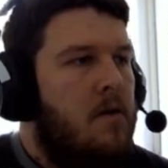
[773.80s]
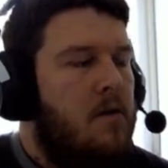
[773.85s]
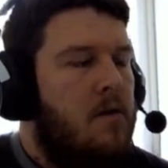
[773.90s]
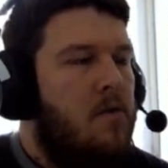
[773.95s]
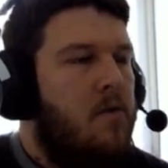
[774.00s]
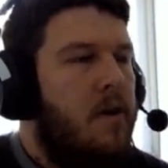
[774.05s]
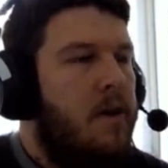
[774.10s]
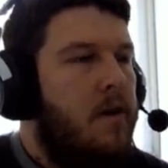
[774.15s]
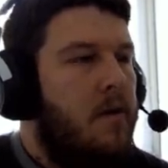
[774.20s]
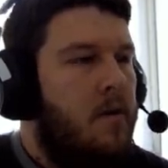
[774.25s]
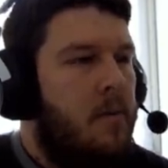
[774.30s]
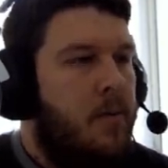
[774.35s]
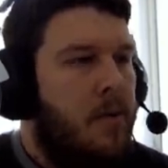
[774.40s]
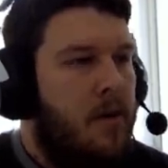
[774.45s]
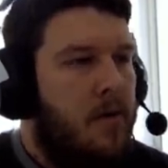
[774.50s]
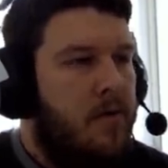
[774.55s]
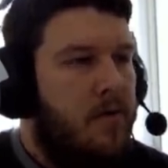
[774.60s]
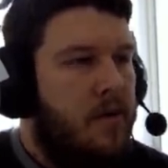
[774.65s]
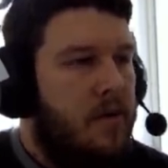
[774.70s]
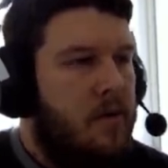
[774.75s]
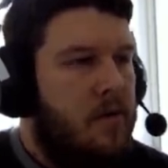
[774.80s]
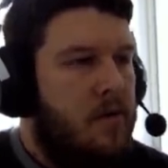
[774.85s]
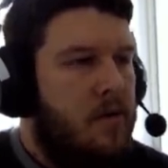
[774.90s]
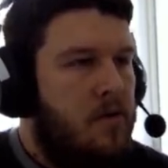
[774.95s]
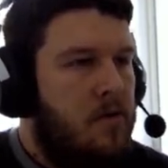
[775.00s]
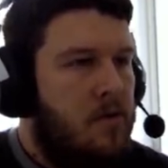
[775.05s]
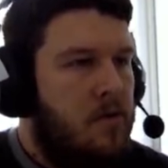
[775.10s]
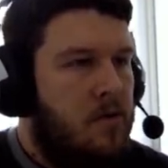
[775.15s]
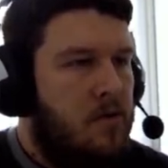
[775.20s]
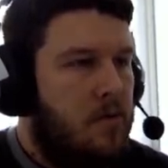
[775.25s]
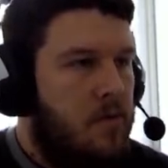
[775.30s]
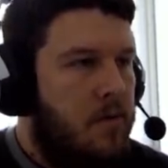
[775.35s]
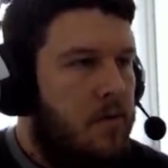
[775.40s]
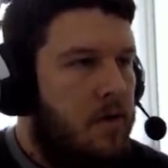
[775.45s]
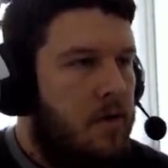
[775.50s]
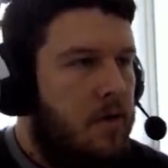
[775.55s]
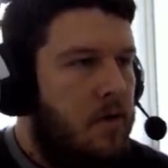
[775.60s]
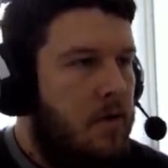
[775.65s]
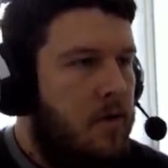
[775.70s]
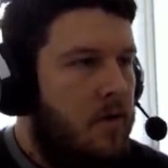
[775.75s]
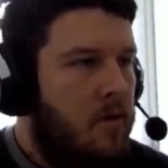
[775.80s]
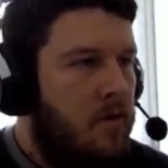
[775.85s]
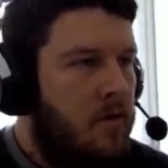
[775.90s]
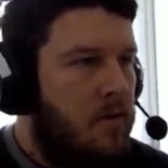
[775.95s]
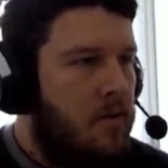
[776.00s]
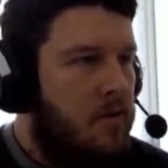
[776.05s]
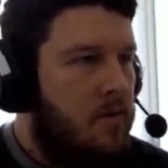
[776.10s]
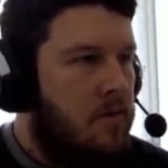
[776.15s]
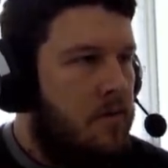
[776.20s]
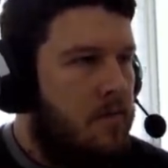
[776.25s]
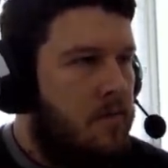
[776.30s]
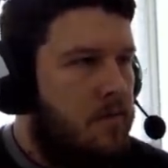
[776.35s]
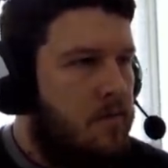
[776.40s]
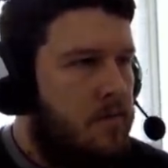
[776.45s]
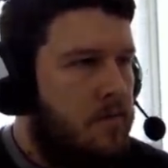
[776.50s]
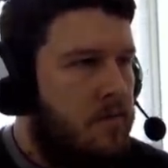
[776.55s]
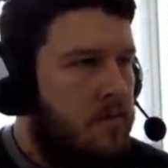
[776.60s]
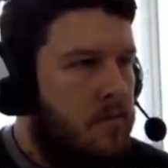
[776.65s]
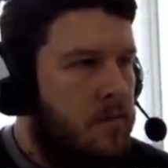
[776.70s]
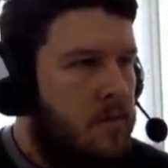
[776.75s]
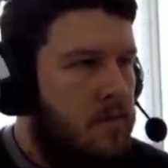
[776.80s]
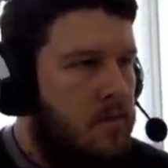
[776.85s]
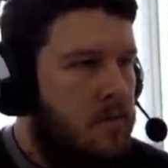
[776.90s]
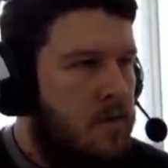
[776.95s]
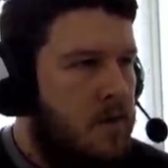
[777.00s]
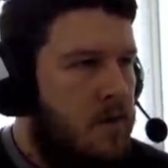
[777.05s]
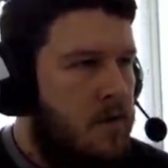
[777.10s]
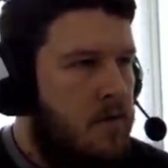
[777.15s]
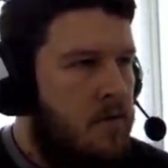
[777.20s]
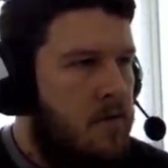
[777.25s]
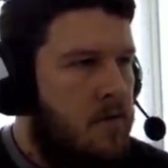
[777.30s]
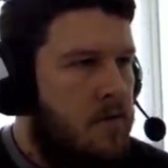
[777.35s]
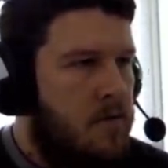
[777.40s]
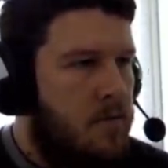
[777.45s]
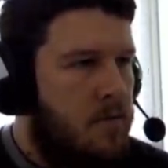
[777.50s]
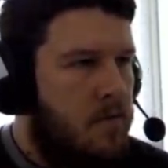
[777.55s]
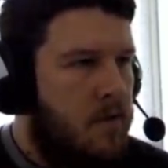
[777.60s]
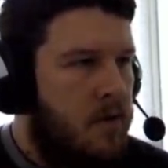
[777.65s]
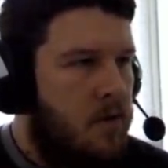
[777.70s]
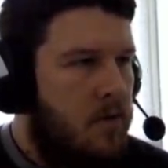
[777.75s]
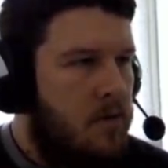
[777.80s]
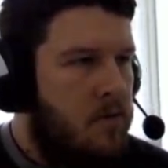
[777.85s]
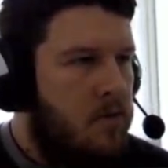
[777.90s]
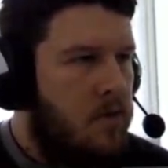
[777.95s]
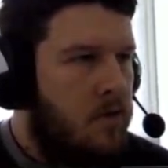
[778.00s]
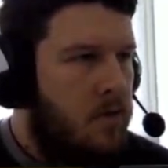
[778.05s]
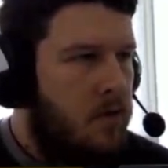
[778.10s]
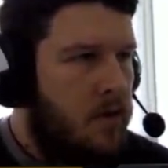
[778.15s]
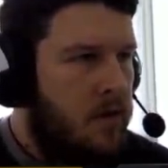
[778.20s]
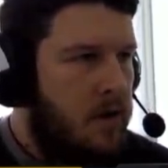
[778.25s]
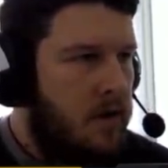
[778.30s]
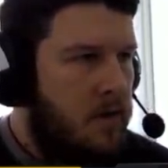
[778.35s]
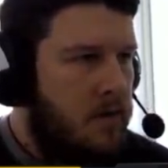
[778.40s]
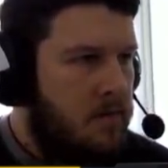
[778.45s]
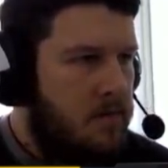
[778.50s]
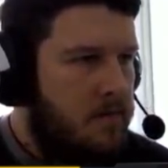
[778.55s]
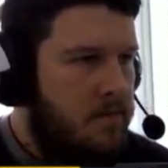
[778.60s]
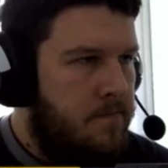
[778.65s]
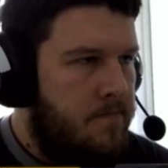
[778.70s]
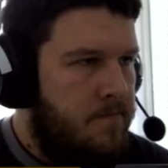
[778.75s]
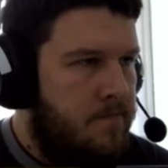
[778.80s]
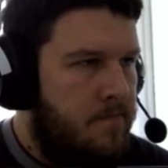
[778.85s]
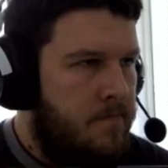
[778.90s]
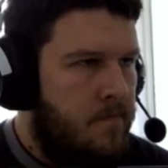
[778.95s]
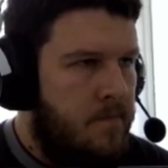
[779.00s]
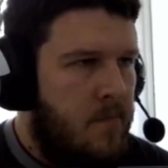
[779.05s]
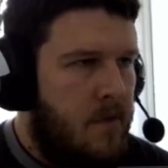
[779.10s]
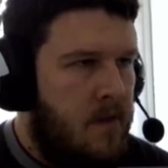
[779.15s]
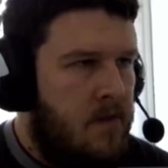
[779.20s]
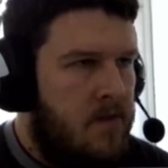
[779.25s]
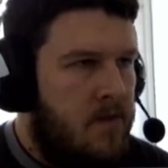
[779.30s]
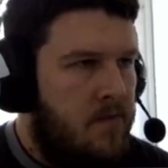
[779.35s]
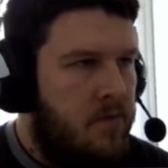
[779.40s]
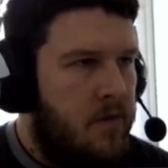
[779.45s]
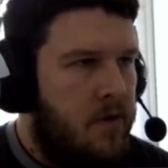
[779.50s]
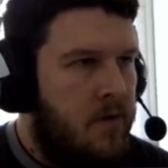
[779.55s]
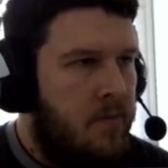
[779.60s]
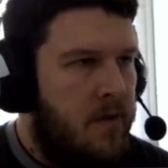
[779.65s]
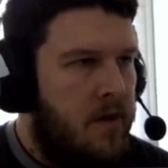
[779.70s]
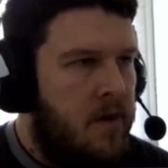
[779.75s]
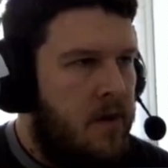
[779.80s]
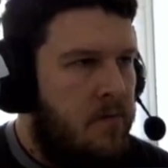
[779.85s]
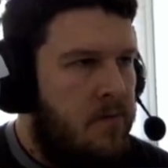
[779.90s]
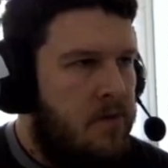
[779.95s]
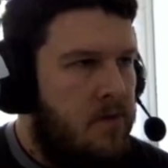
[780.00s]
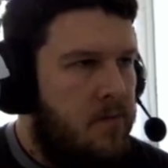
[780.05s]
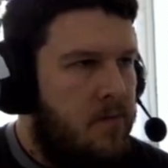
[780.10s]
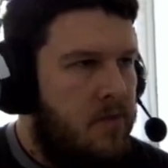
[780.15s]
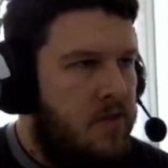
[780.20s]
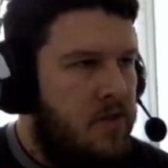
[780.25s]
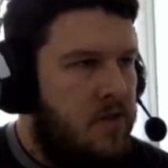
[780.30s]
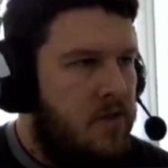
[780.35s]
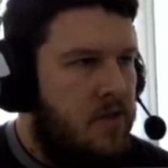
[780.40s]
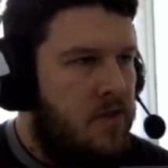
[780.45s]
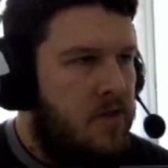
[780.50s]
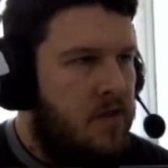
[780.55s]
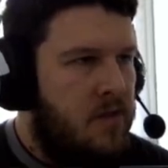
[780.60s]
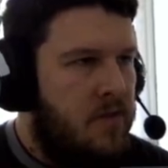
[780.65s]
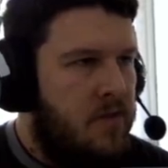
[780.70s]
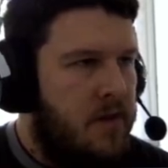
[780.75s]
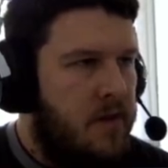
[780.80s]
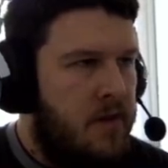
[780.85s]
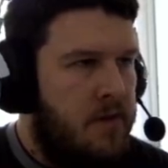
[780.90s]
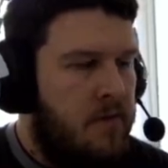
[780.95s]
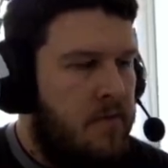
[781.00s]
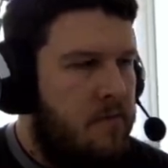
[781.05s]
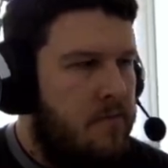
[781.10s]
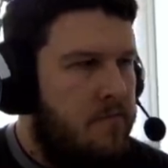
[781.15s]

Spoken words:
Great, perfect, just what we needed. Right, so we've got it all to do again. See if we can make up some positions here again.